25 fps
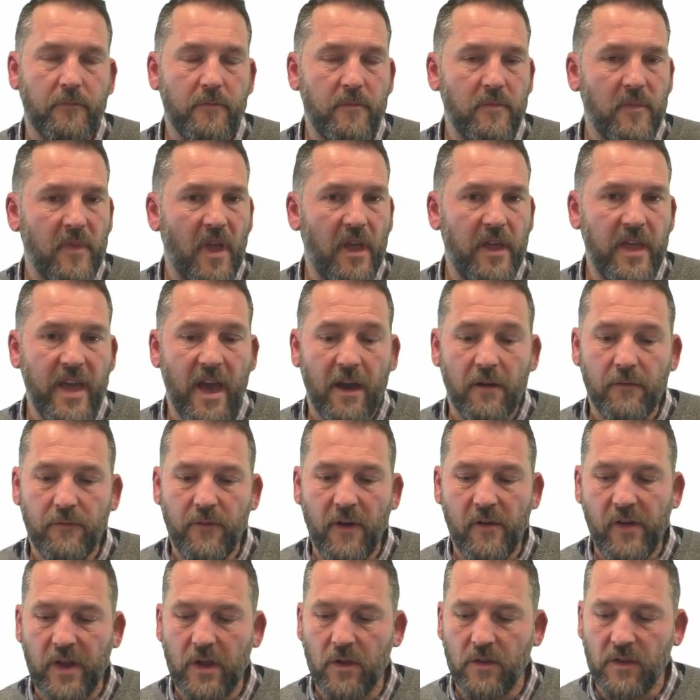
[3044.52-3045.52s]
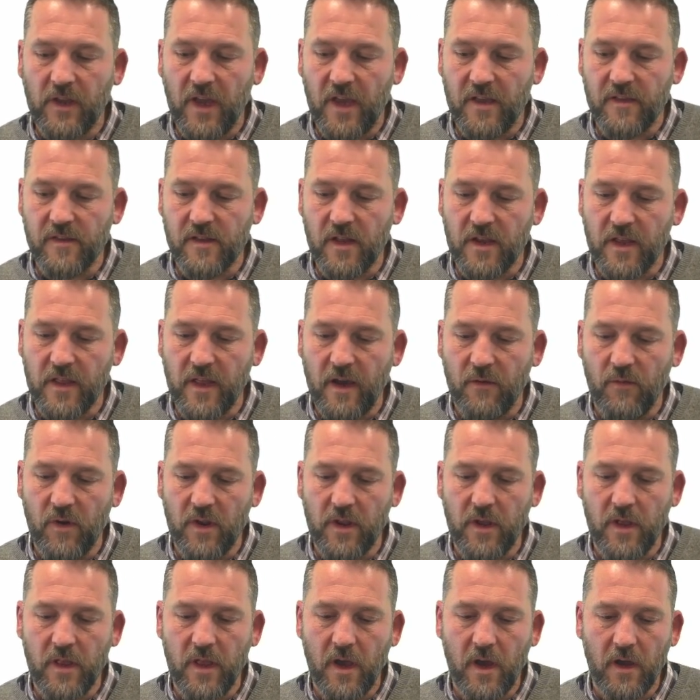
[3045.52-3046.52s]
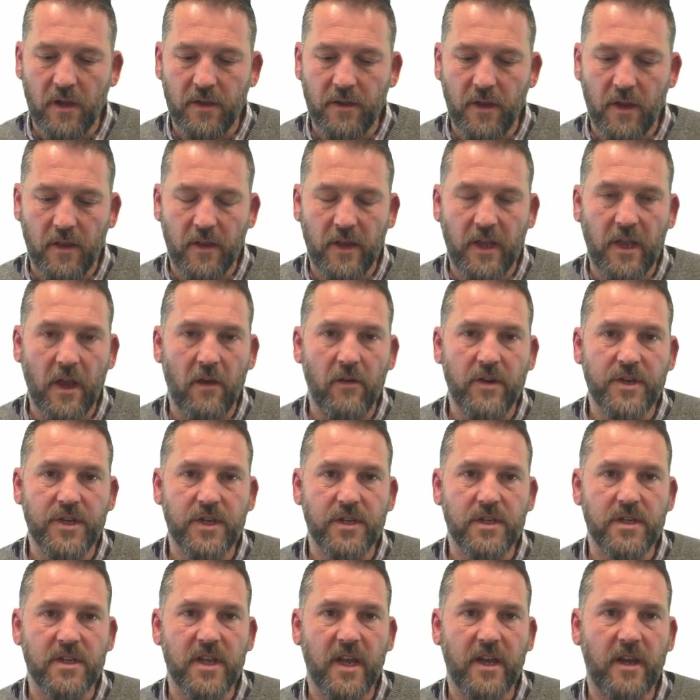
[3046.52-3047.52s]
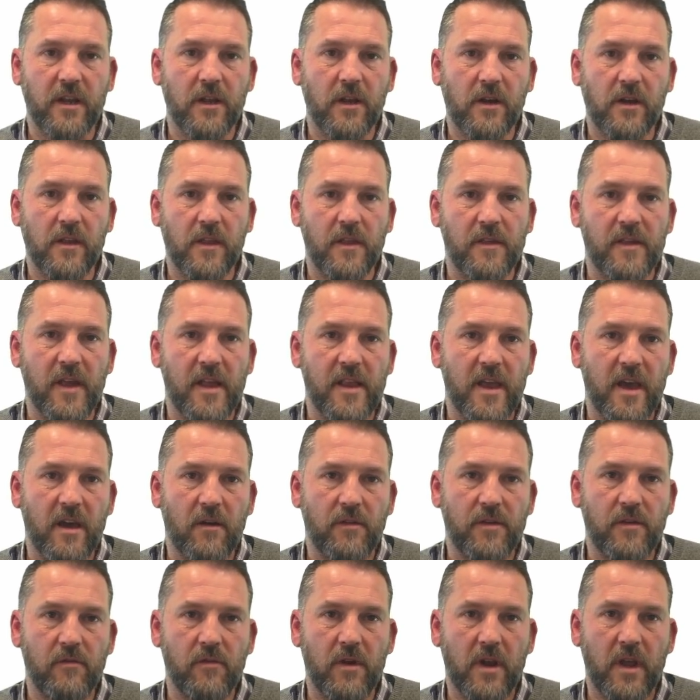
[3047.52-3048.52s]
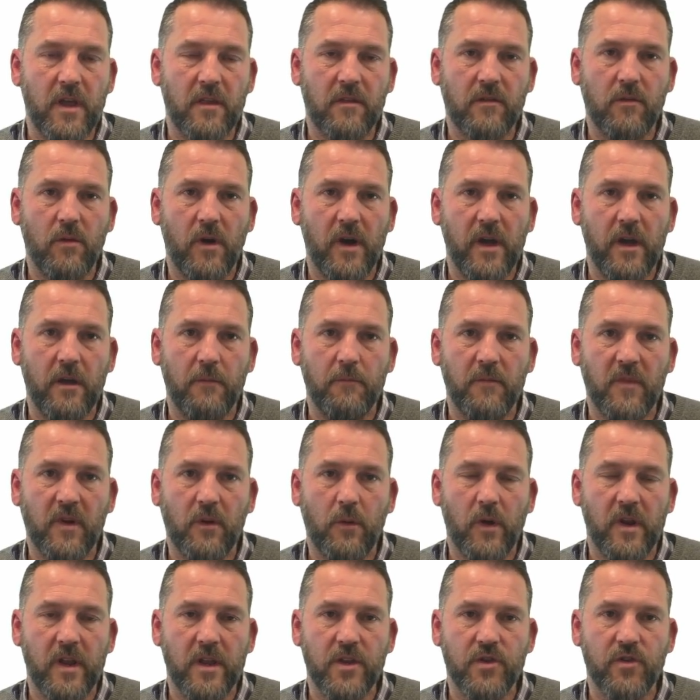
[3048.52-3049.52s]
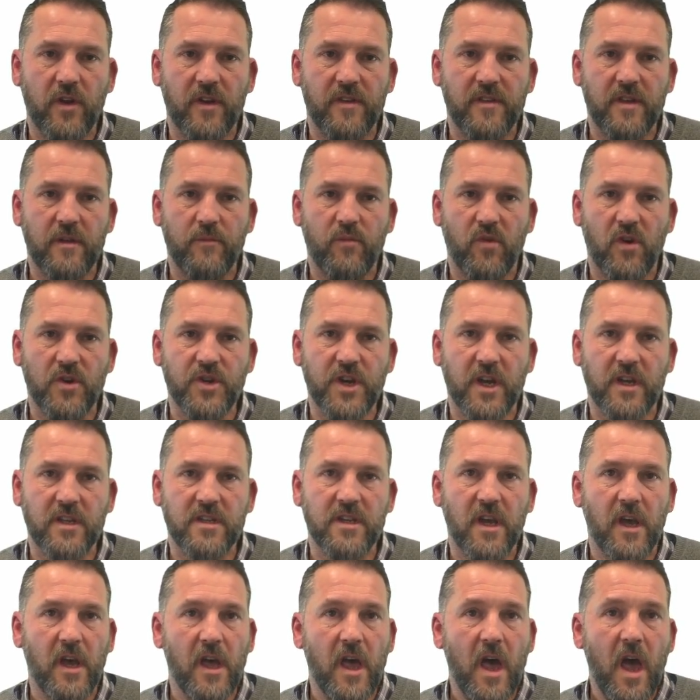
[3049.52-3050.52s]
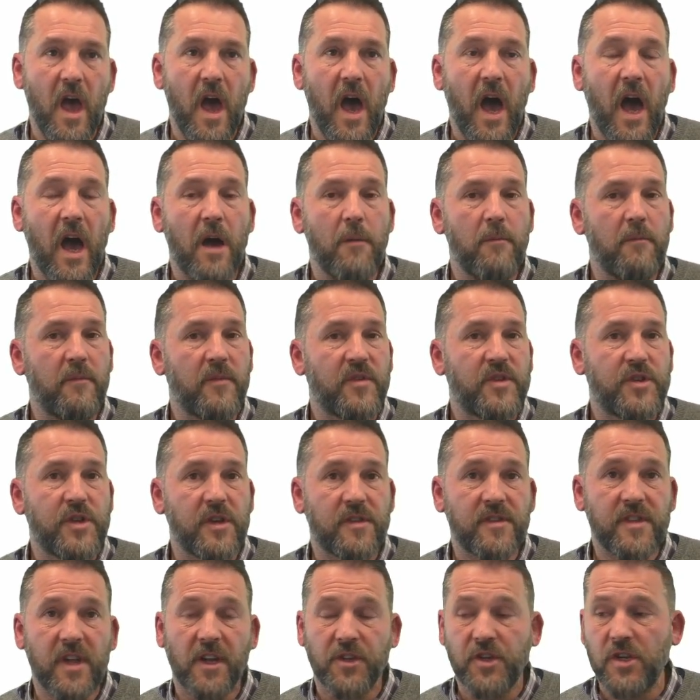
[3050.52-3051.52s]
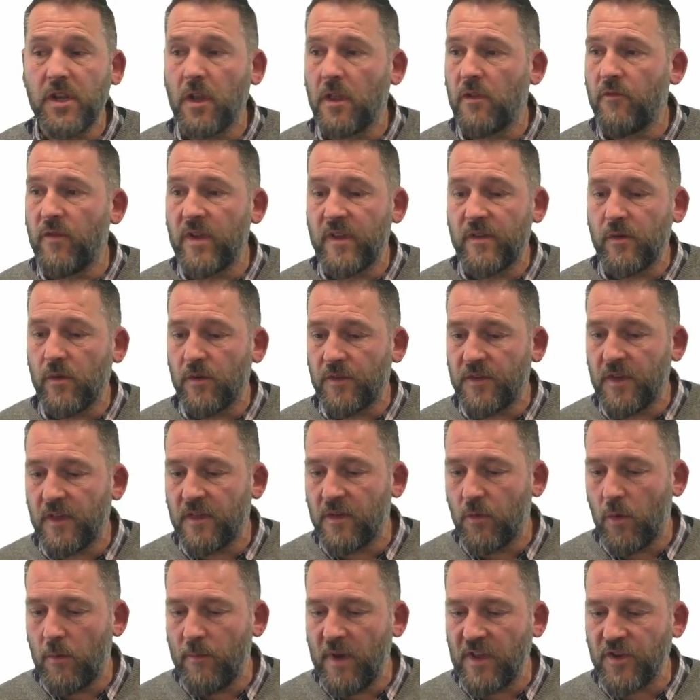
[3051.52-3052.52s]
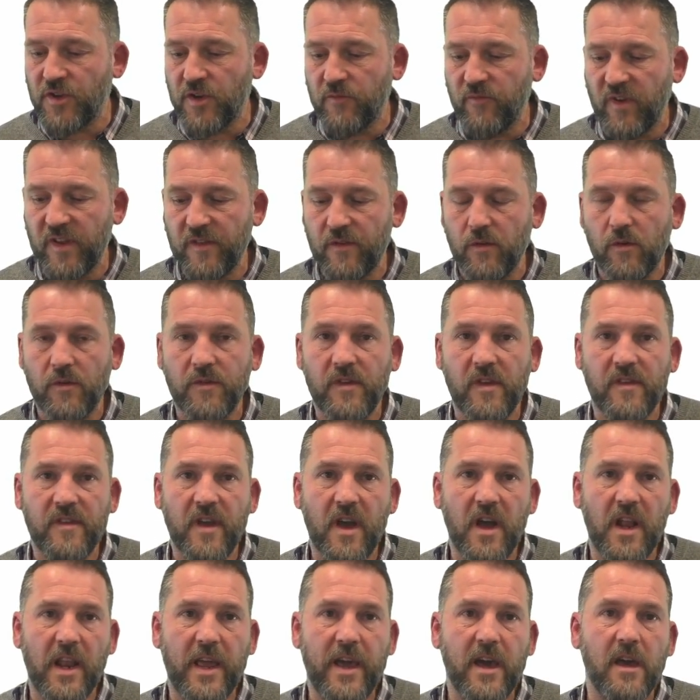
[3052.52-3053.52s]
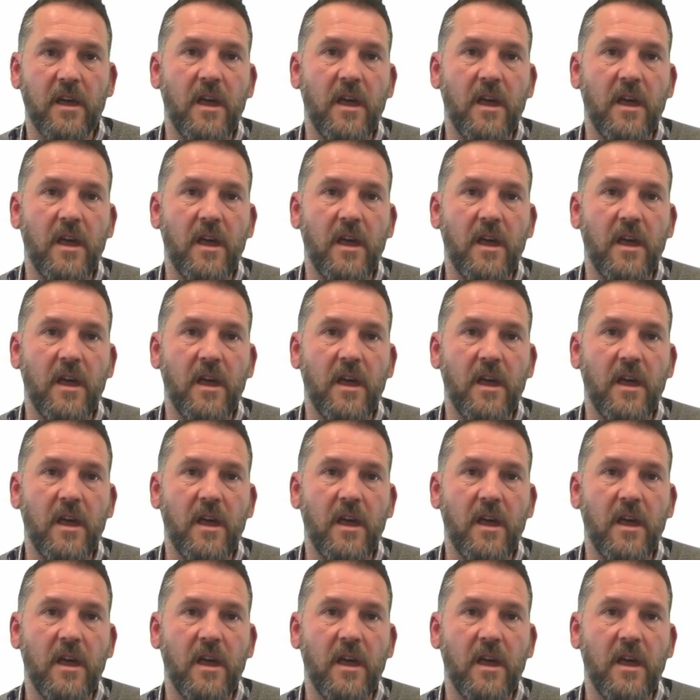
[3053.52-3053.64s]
yeah, very good case study, that one, and I'd encourage you to take a look at the Z House. It really is quite an interesting project. Just touching on the resources, so we mentioned resources earlier.